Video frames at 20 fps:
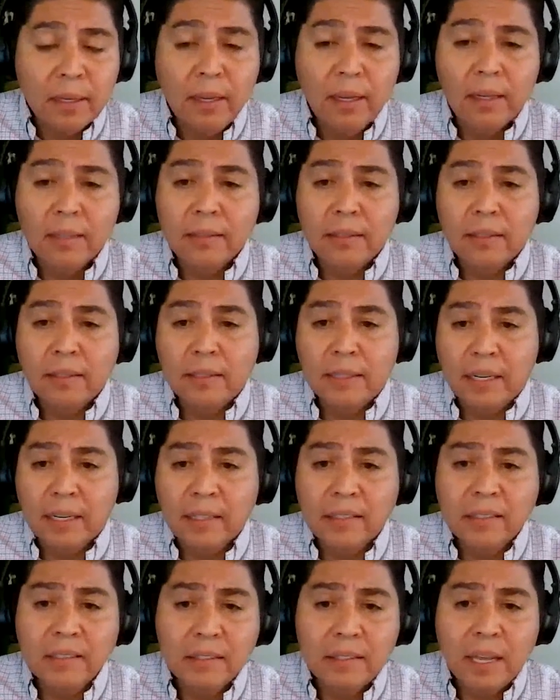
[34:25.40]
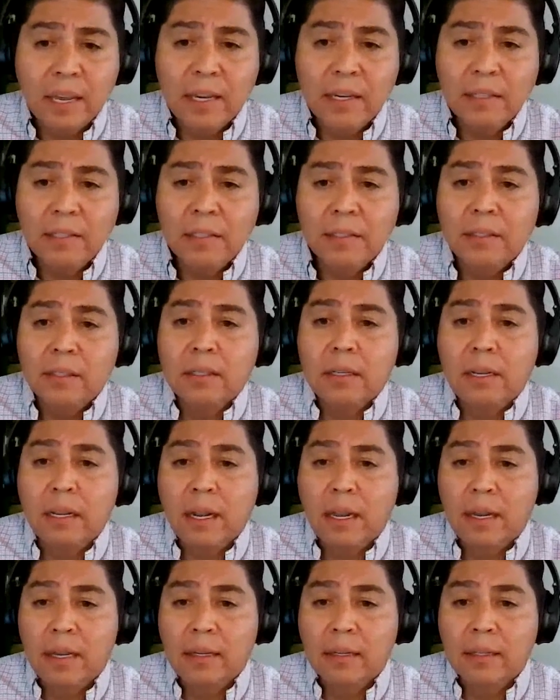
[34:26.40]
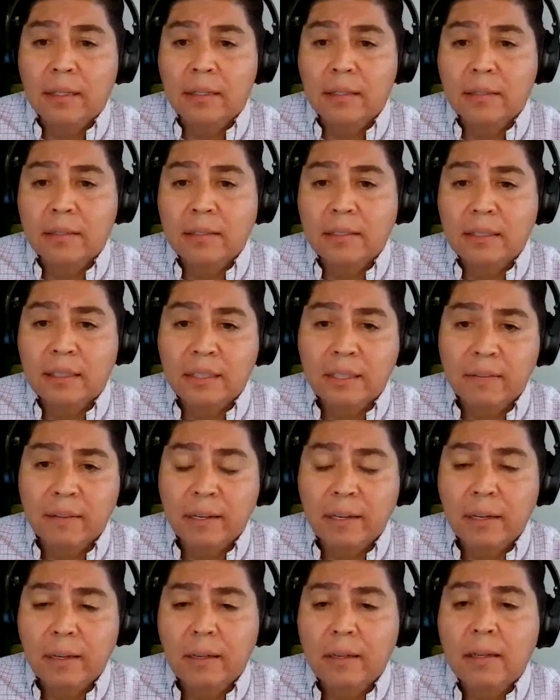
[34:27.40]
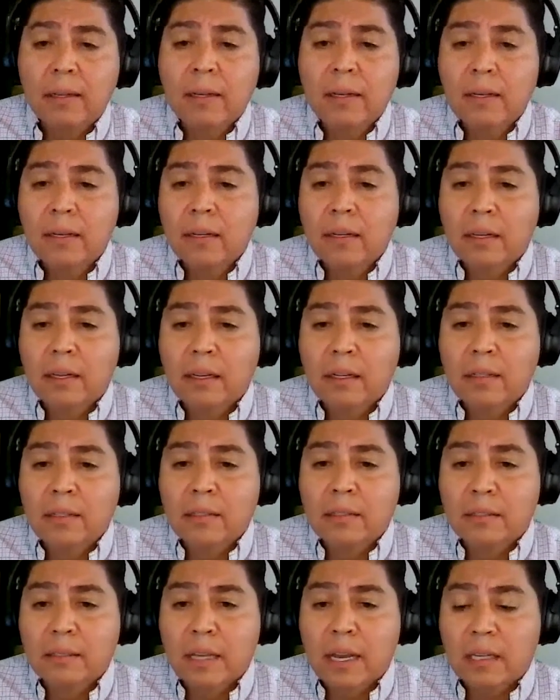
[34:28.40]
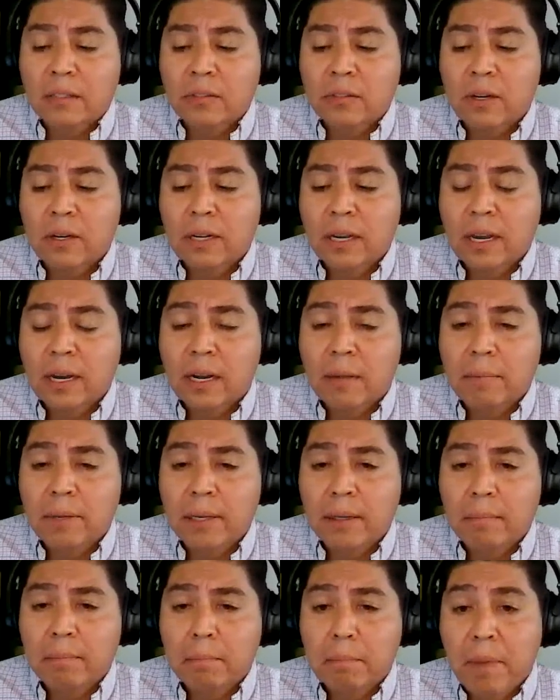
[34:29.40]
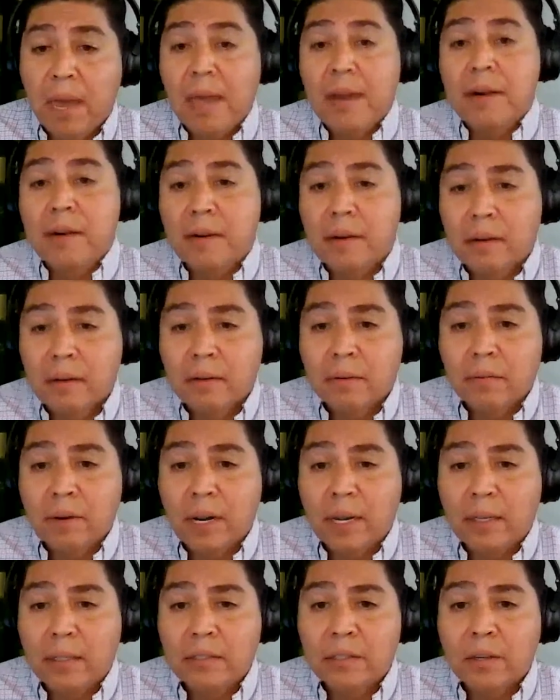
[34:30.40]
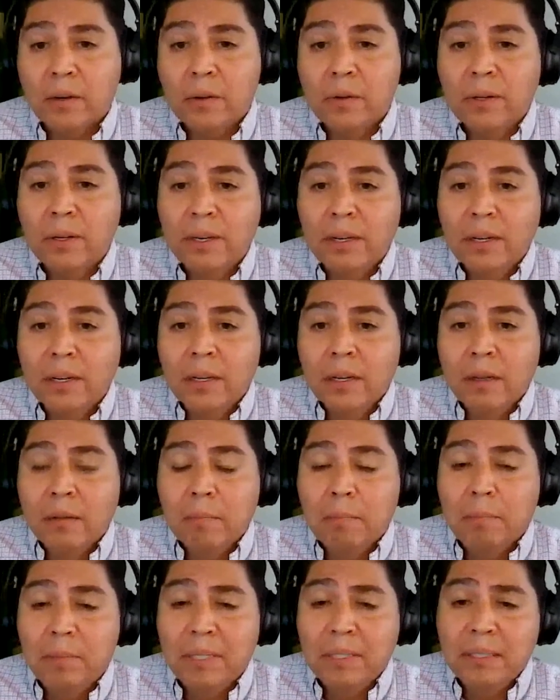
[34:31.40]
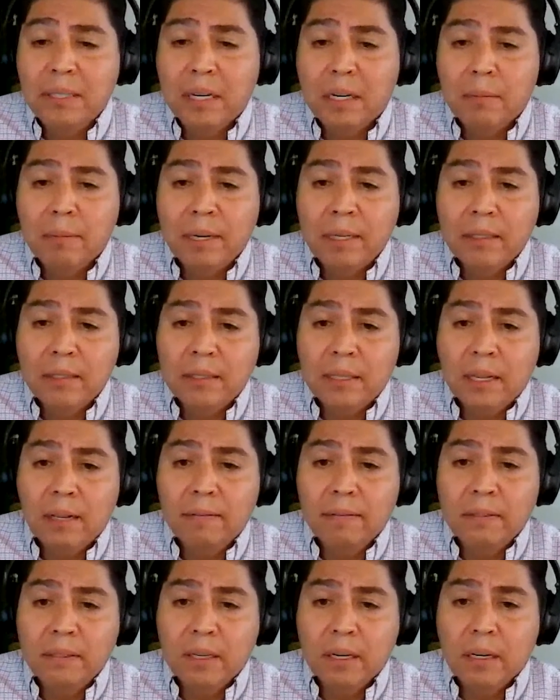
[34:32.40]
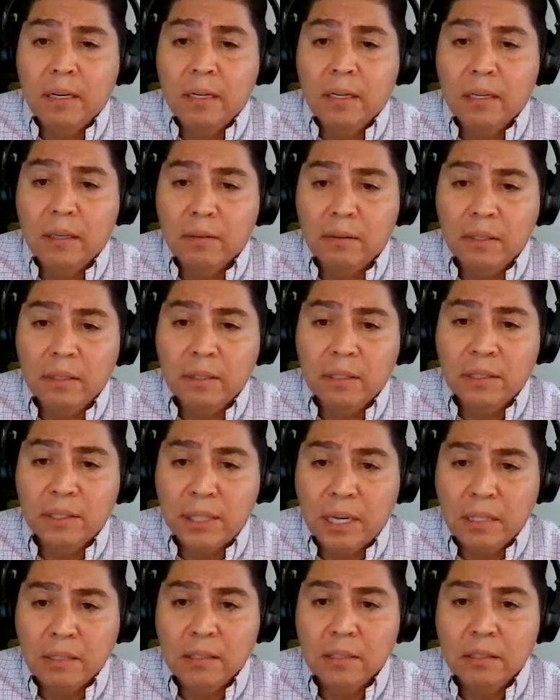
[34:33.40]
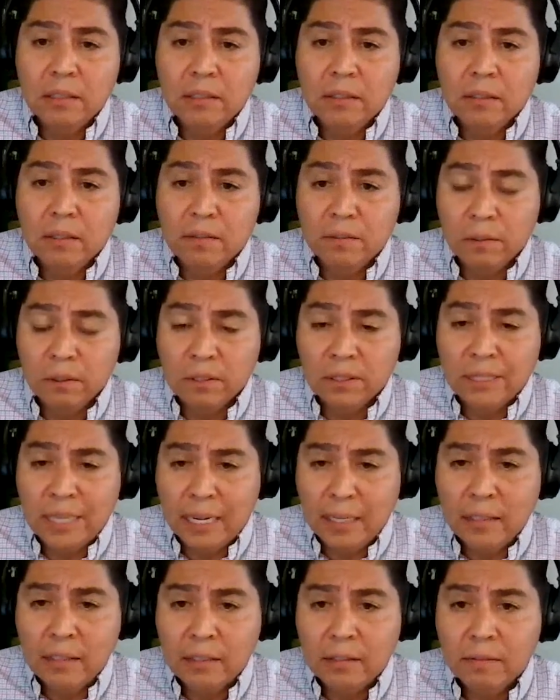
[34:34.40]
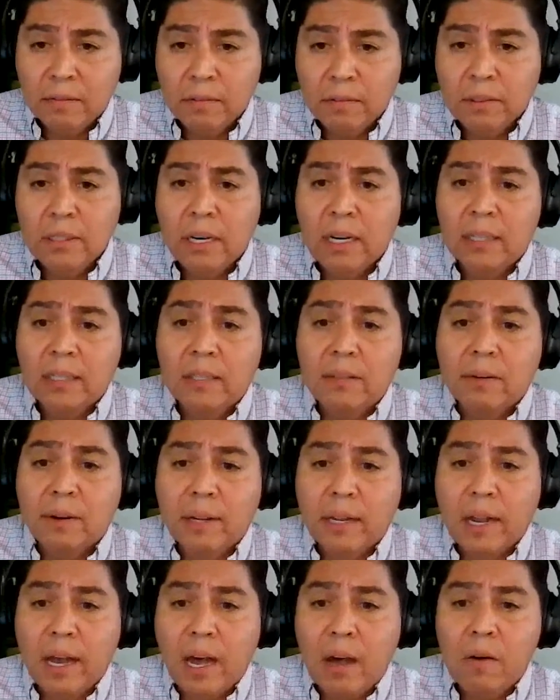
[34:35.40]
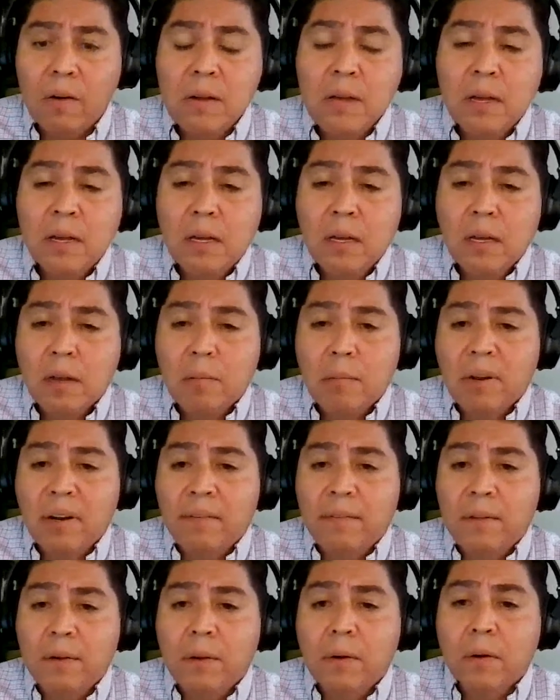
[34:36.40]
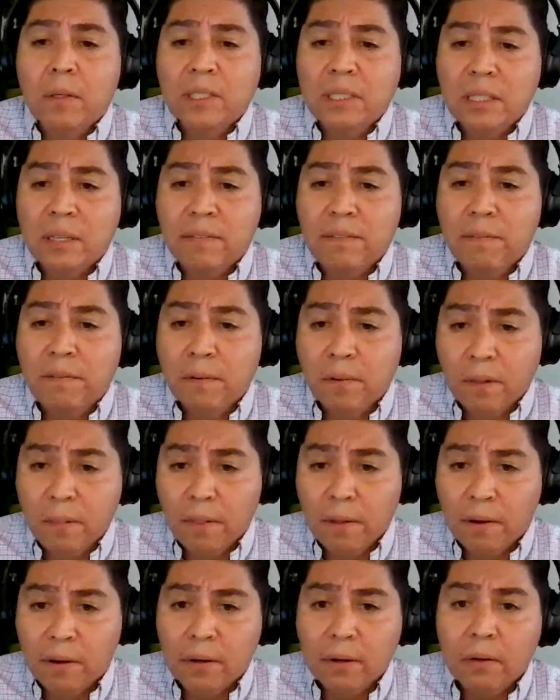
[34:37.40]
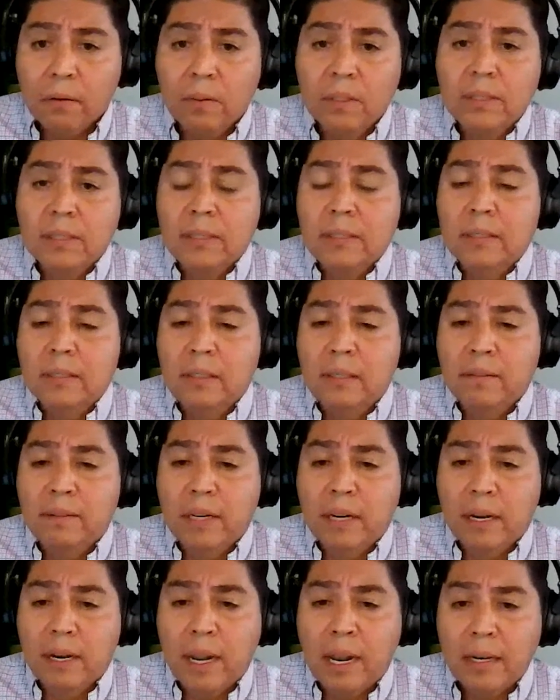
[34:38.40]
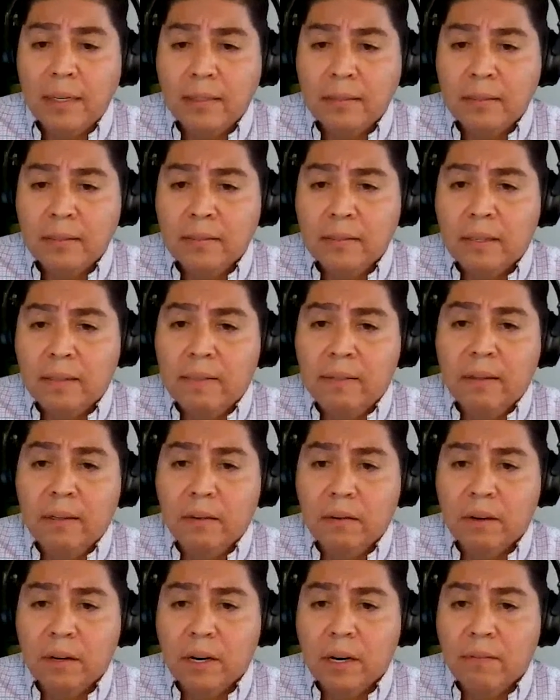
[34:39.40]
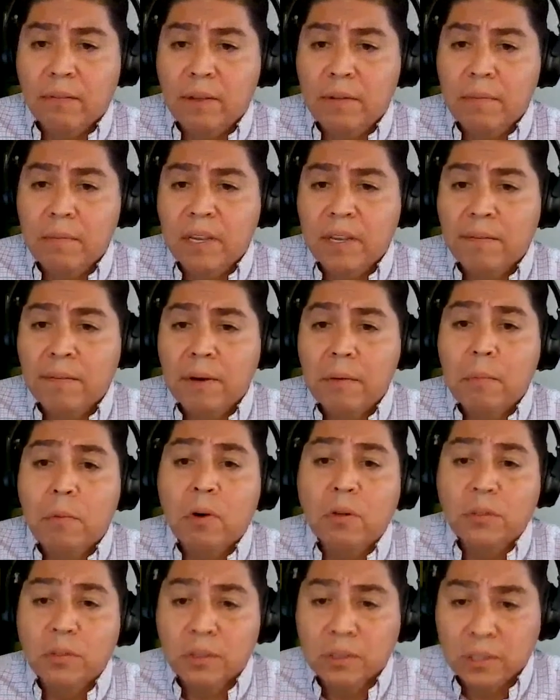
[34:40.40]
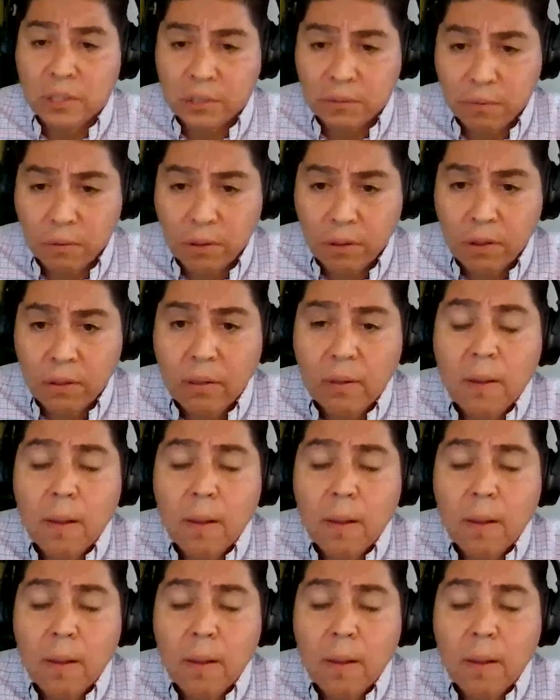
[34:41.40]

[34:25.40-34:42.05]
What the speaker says: as a second stage, like the sensitivity, it's actually gonna be better, right? So PCR by itself is gonna increase the chances of success for selective dry cow, But if you go a step further with sensitivity analysis, I think you're going to be even more successful.